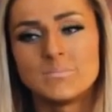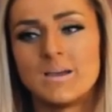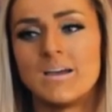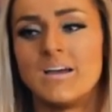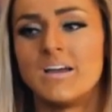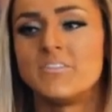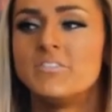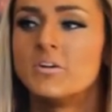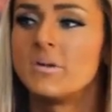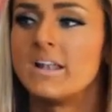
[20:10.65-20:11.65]
Uh, I
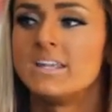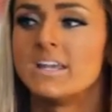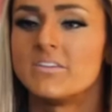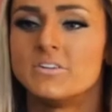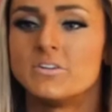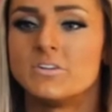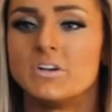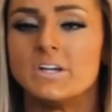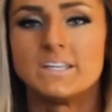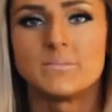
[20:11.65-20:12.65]
feel ready, I feel
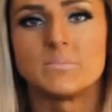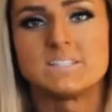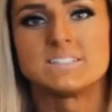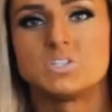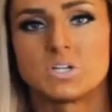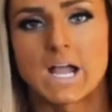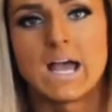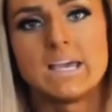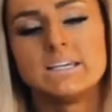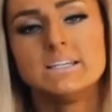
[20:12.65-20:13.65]
good, nice and
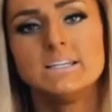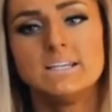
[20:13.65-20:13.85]
dry,